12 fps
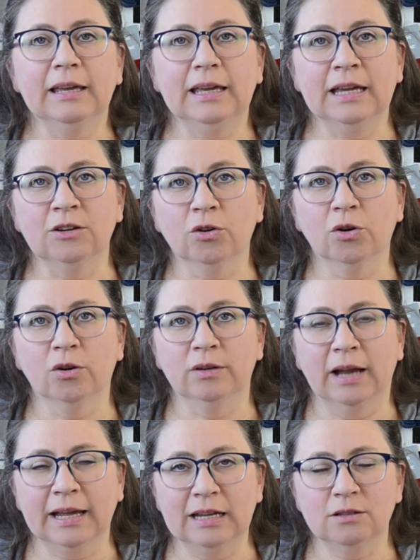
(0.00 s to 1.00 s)
in her
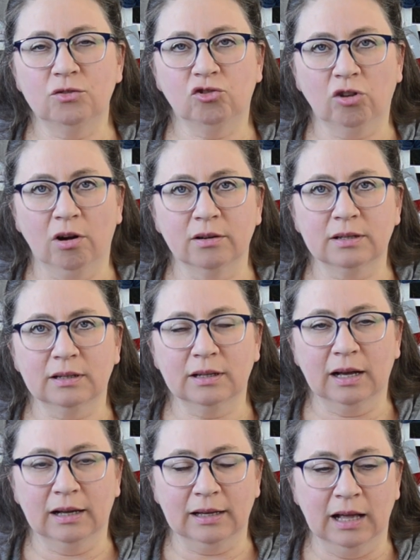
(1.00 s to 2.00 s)
night chart
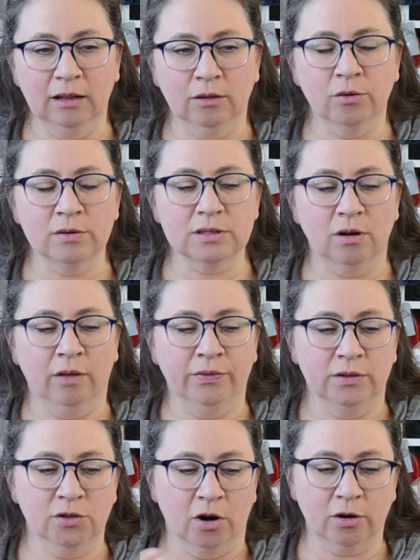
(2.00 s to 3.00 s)
colors on
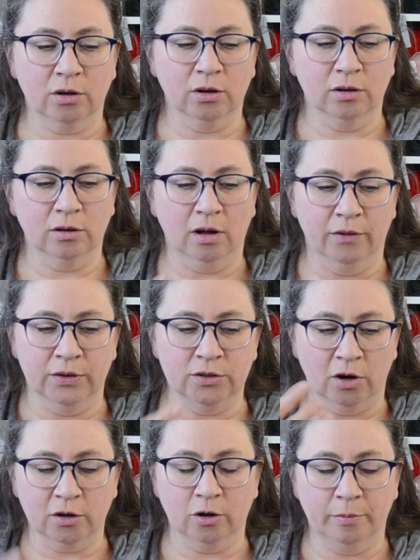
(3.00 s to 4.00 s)
the
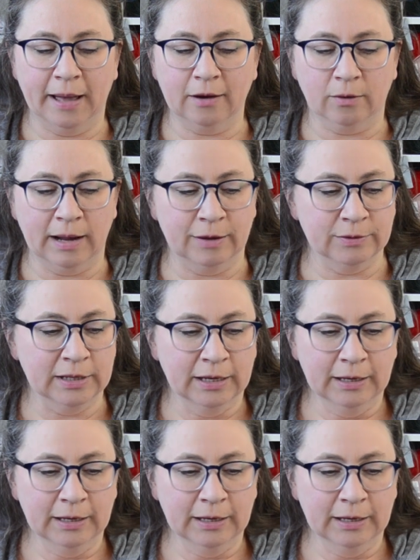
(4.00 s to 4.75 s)
darker background.